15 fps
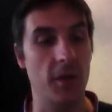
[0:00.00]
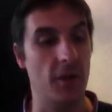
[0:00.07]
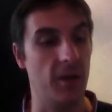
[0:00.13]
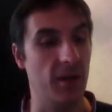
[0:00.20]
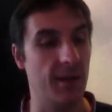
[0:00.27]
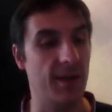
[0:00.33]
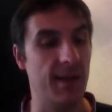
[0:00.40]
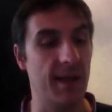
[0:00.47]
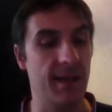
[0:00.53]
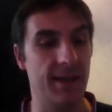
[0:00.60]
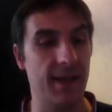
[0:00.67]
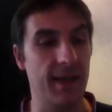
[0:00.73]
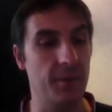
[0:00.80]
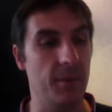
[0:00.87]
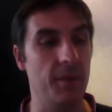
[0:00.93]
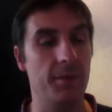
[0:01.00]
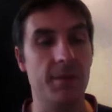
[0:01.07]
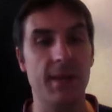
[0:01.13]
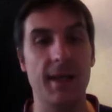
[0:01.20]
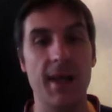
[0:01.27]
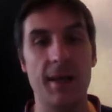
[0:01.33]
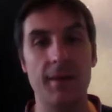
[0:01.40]
You can sellotape them
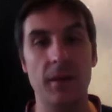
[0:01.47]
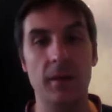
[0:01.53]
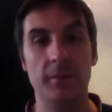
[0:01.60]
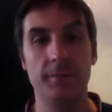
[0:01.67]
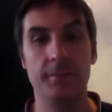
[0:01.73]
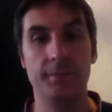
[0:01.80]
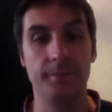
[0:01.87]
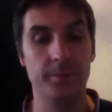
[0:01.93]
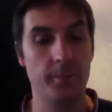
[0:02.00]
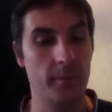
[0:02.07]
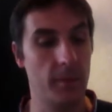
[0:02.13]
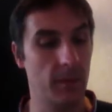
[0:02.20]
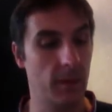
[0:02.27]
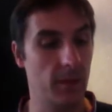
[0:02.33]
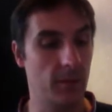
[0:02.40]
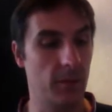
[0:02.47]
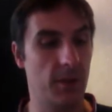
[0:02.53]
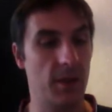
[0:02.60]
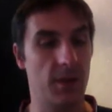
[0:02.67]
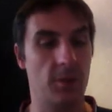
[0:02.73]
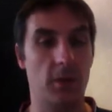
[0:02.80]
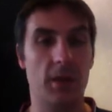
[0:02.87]
together,
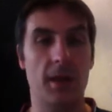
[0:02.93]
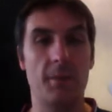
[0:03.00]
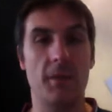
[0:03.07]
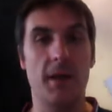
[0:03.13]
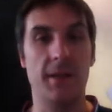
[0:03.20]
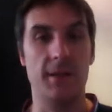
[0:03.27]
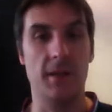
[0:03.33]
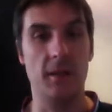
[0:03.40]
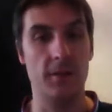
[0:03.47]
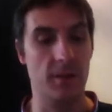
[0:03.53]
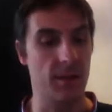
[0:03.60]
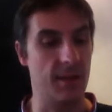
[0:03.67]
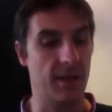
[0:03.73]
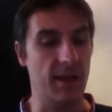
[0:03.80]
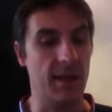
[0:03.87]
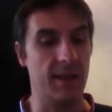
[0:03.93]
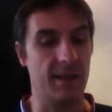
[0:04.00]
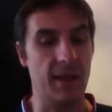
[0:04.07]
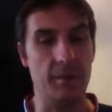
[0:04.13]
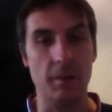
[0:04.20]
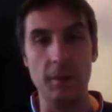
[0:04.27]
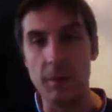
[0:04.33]
which is what I might do, to
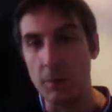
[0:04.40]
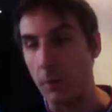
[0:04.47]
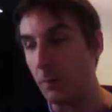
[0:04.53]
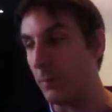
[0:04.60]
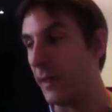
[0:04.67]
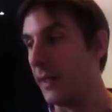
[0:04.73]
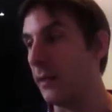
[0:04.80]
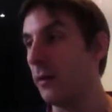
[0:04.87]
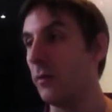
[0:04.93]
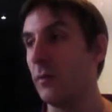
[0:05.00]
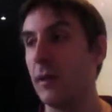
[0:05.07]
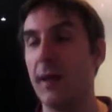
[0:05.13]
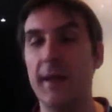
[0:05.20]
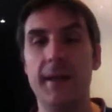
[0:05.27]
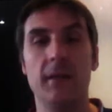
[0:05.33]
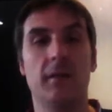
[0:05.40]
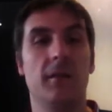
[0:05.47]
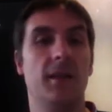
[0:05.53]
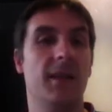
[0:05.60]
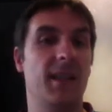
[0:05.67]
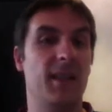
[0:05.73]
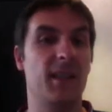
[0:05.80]
sellotape them in one big long line,
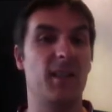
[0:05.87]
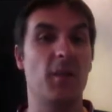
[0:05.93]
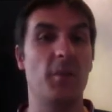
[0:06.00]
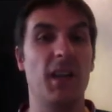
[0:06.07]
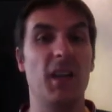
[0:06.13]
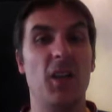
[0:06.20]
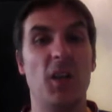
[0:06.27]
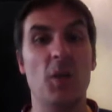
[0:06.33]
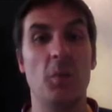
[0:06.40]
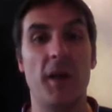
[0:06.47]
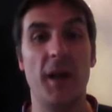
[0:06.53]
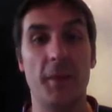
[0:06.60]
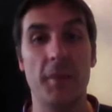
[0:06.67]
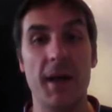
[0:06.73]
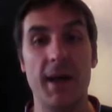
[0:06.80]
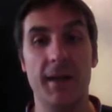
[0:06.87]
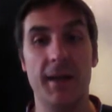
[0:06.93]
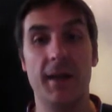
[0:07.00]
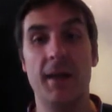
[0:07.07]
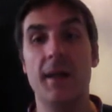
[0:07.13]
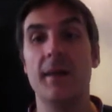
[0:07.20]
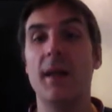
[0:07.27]
and then something you can bring back.
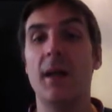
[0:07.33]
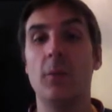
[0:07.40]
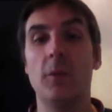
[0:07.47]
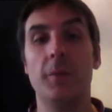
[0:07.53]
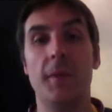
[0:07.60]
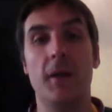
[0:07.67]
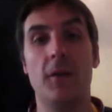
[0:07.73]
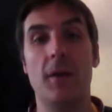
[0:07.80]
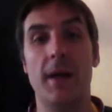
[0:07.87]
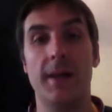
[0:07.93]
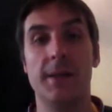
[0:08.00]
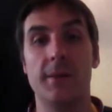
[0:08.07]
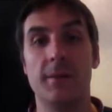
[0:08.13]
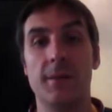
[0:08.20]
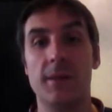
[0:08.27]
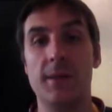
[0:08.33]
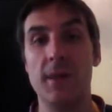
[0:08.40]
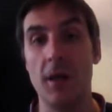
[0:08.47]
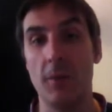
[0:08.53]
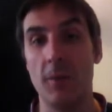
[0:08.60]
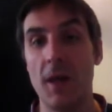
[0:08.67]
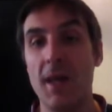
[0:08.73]
That would be great.
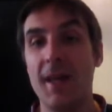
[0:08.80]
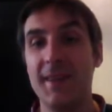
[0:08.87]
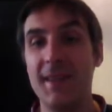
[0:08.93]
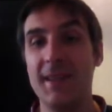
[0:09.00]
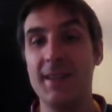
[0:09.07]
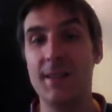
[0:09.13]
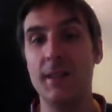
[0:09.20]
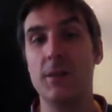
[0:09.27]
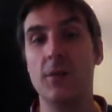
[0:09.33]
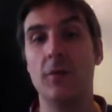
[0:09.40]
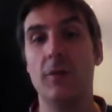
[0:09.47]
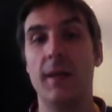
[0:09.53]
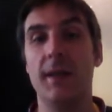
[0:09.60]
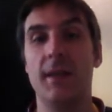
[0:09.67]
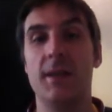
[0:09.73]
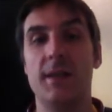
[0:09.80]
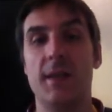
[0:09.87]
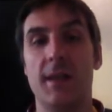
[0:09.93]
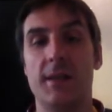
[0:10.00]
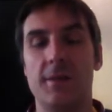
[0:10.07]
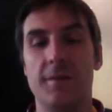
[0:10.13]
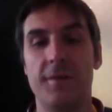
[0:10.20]
So, this is your English
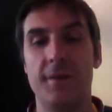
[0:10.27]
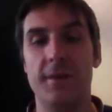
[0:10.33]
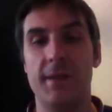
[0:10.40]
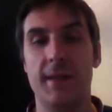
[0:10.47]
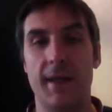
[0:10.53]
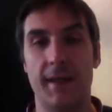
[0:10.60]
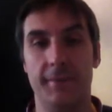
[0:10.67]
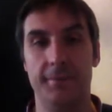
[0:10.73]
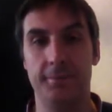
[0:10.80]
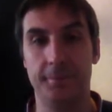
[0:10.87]
lesson for today.